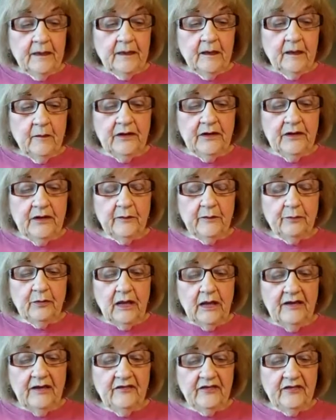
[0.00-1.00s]
but it
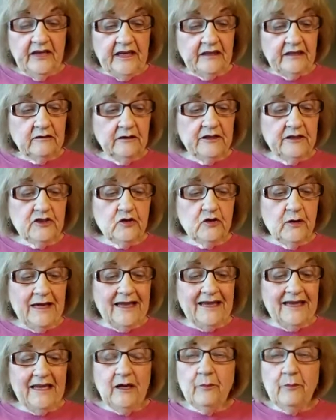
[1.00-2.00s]
applies equally to
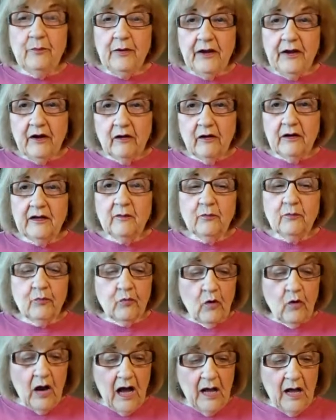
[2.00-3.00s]
any apparent
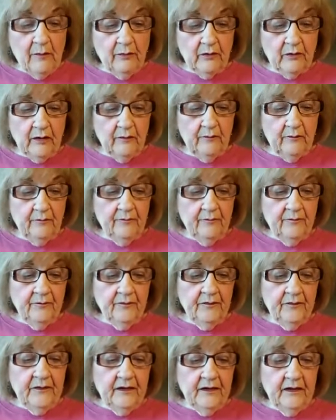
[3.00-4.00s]
problem
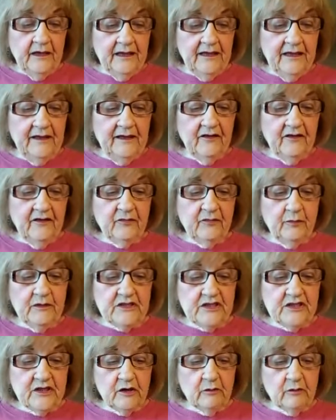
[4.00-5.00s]
in this
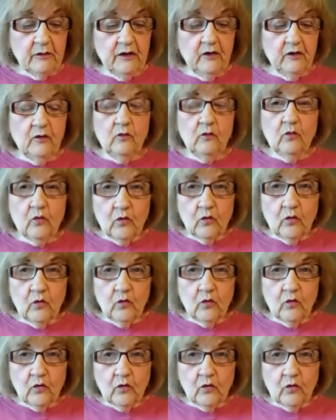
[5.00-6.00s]
material
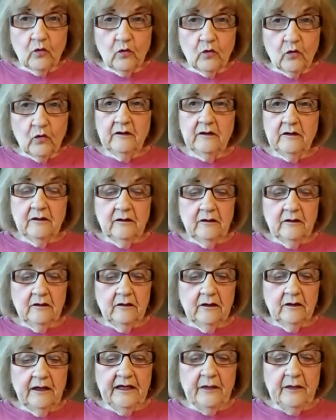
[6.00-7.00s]
world.
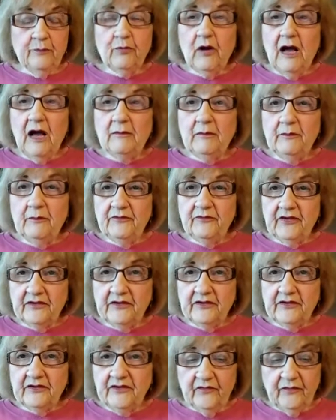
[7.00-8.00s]
Any problems
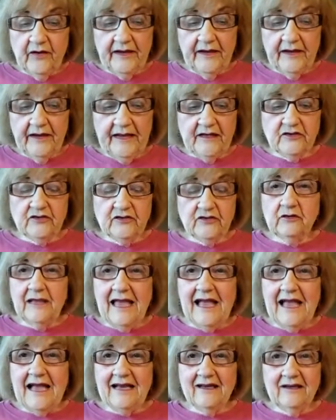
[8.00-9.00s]
such as financial
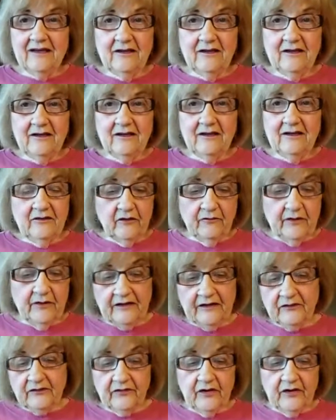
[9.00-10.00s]
lack,
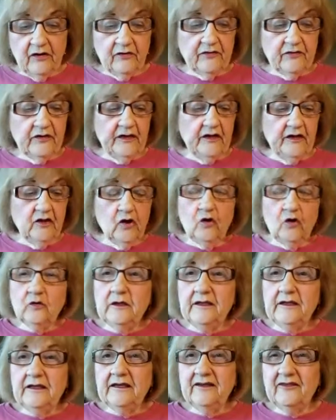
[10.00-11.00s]
financial scarcity,
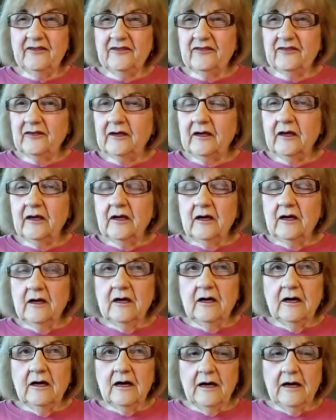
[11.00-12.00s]
loneliness,
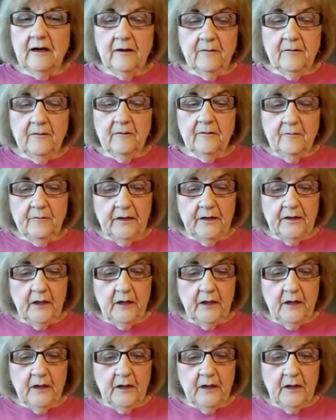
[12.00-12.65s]
conflict